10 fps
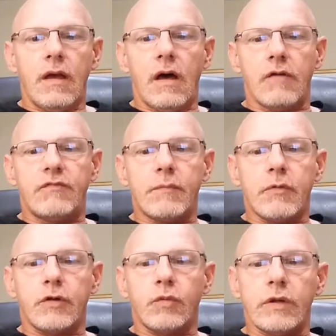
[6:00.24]

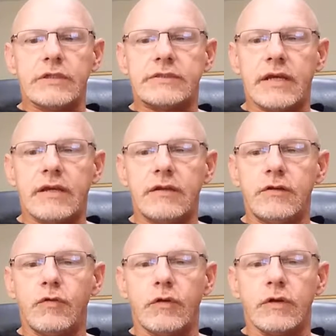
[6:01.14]
February 22nd,
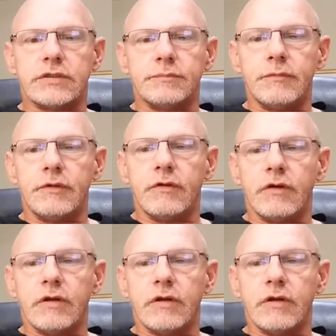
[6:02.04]
during a